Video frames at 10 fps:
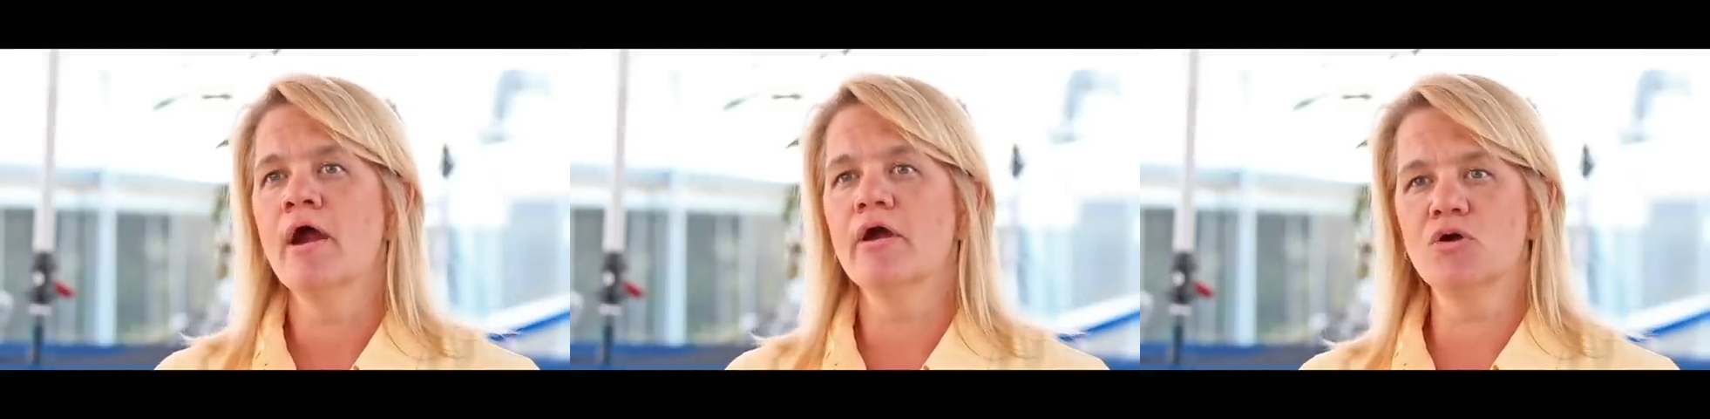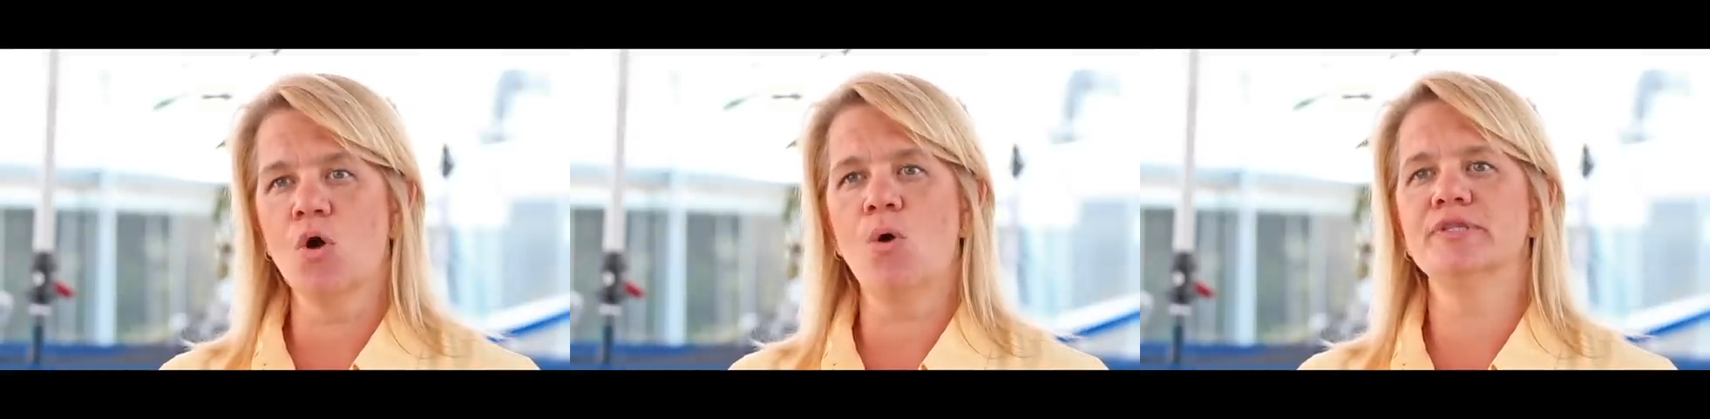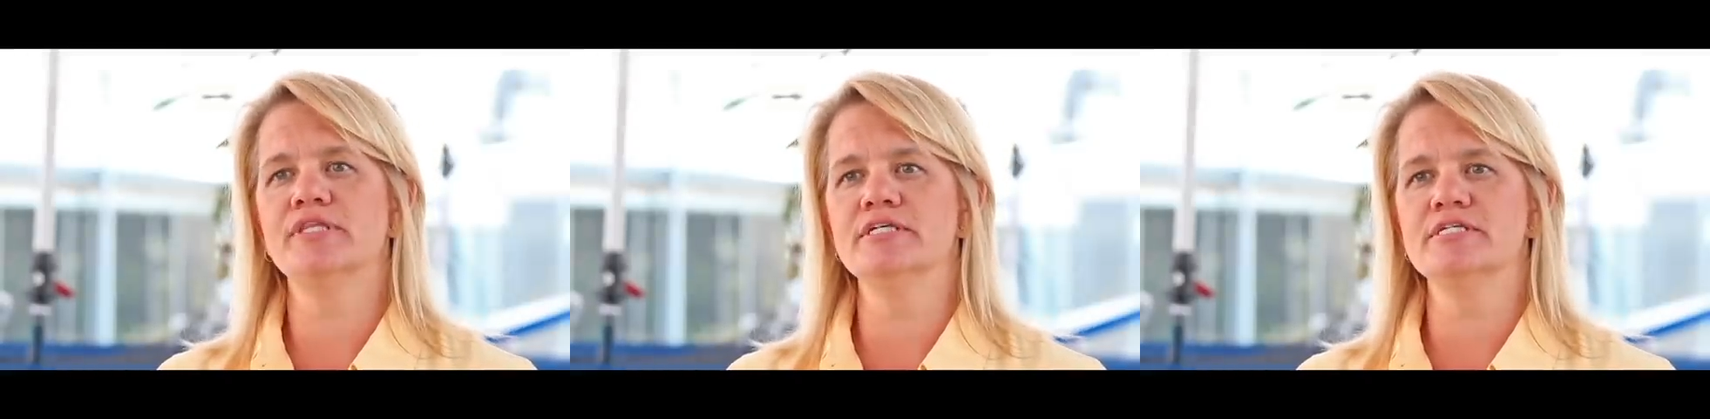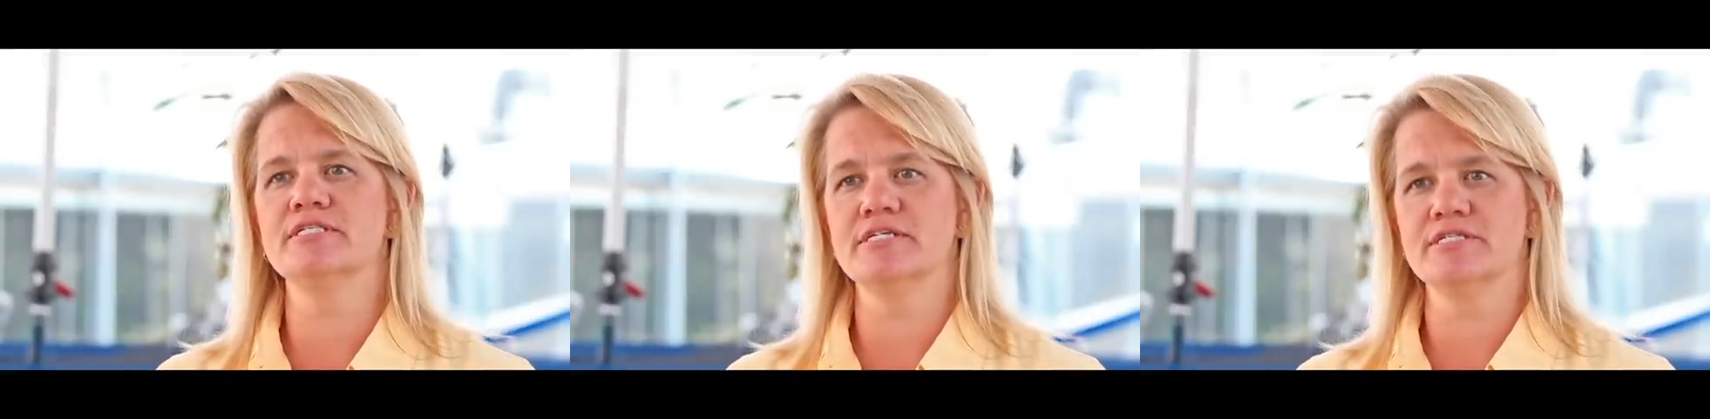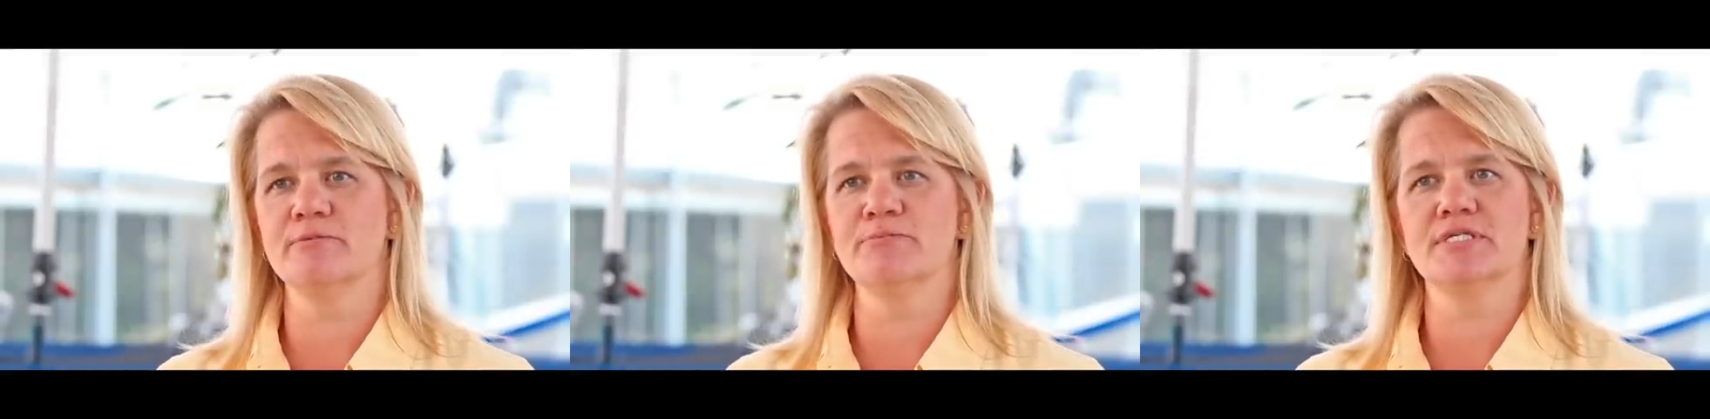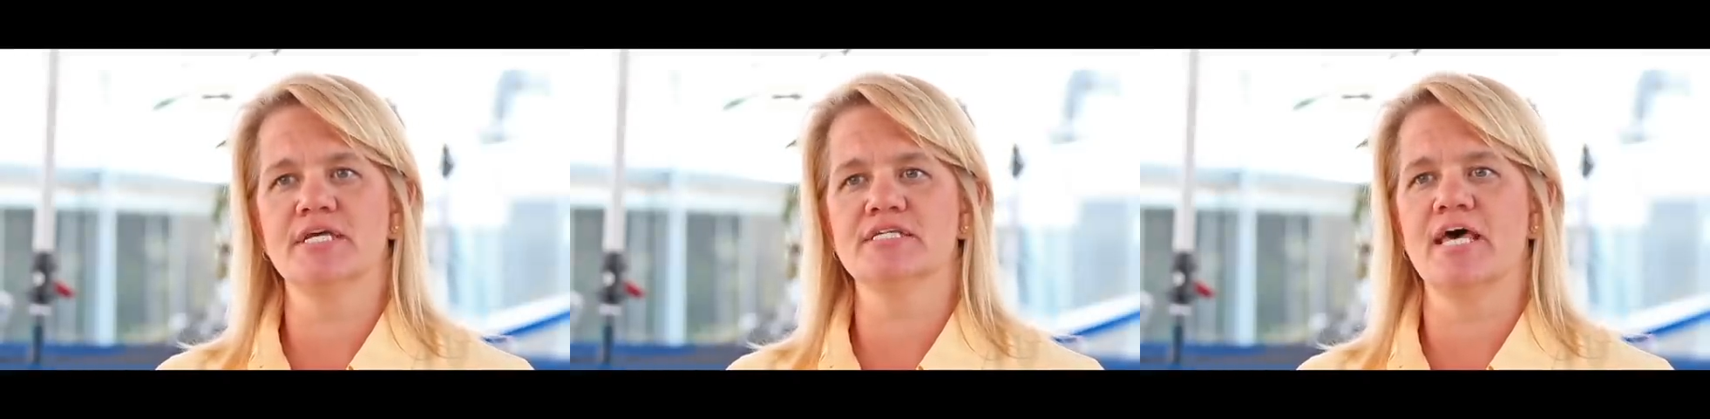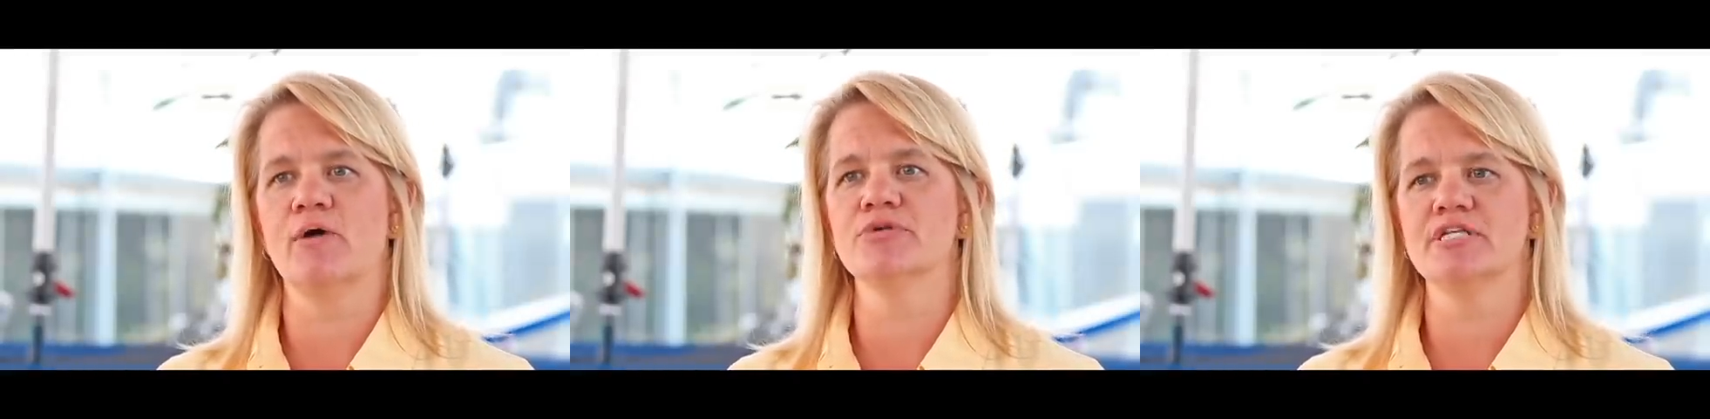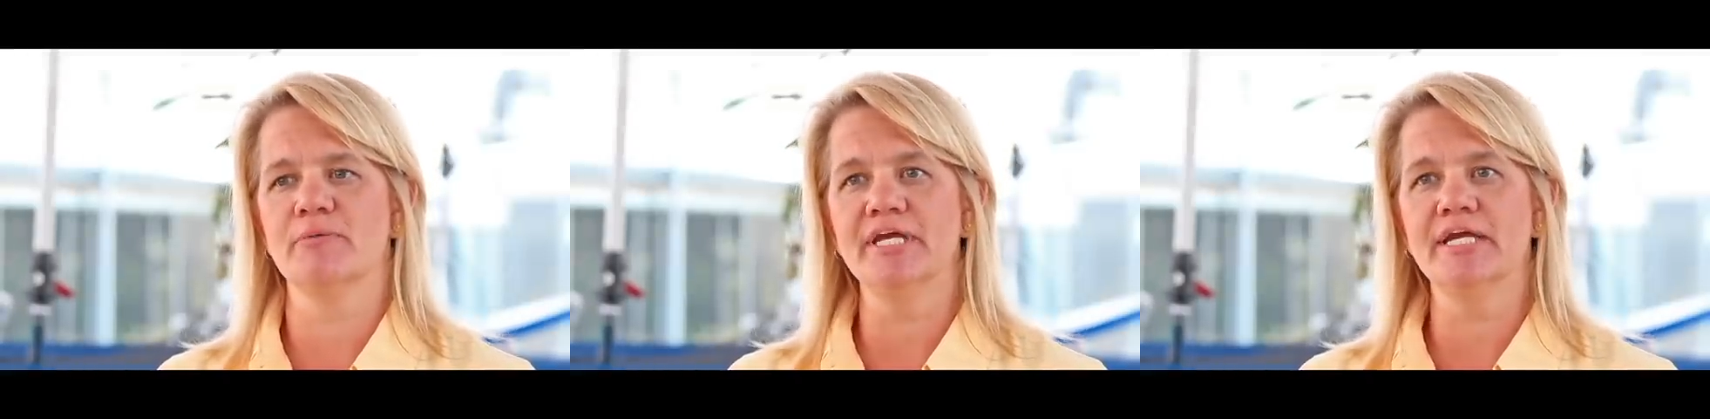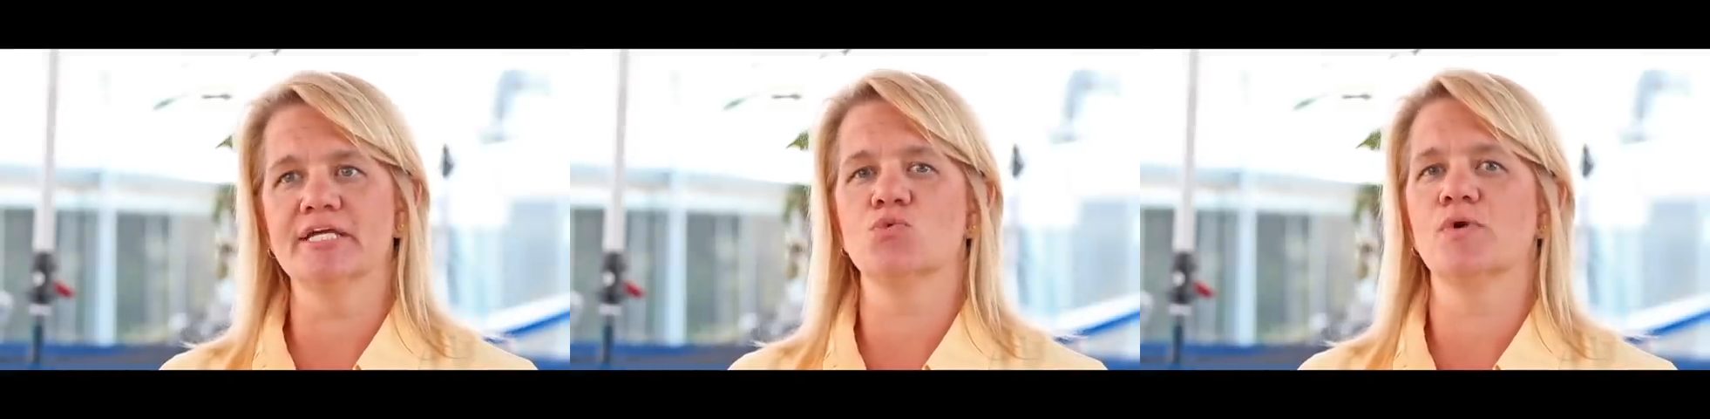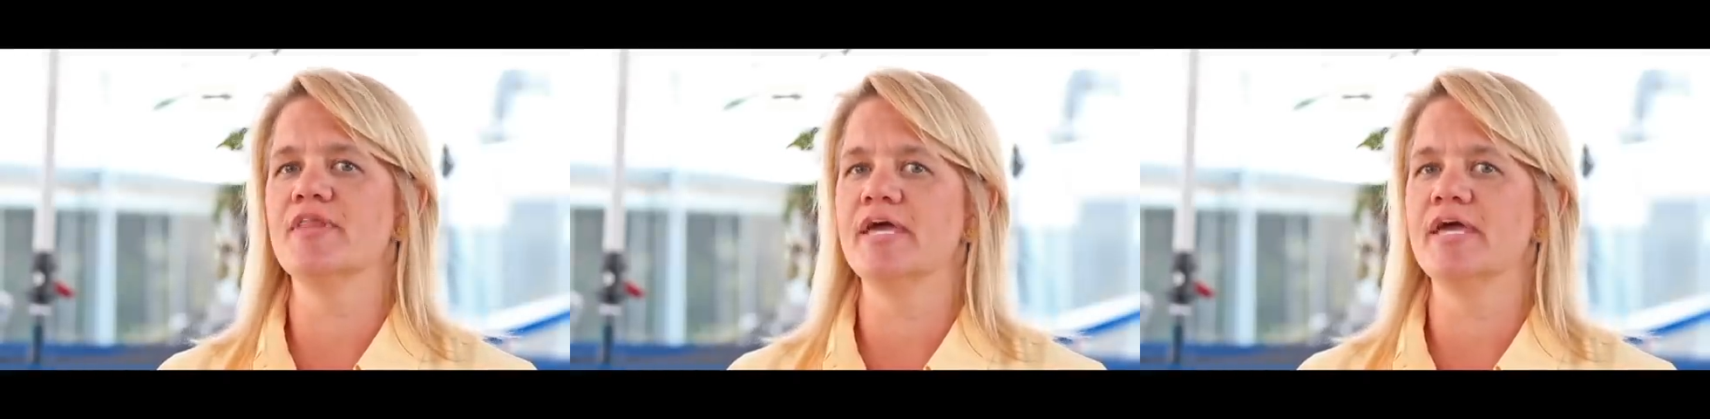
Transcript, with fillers: Our goal with these systems is that when somebody gets one,